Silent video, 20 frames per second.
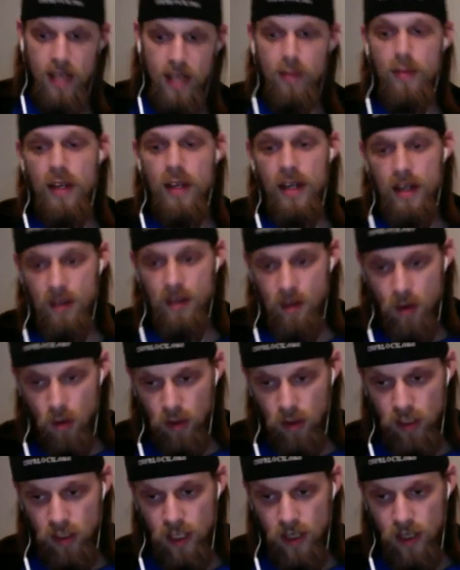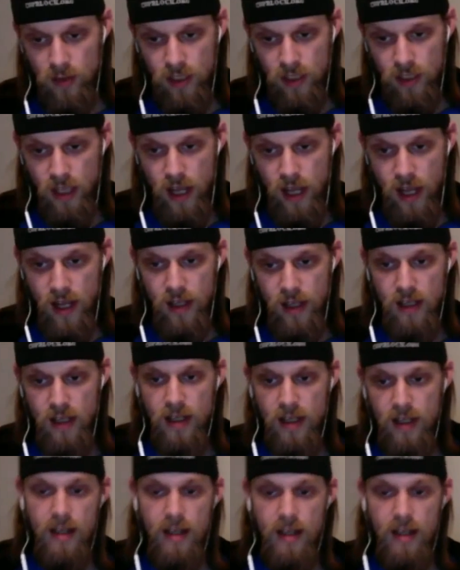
They admit it in court that it was a lie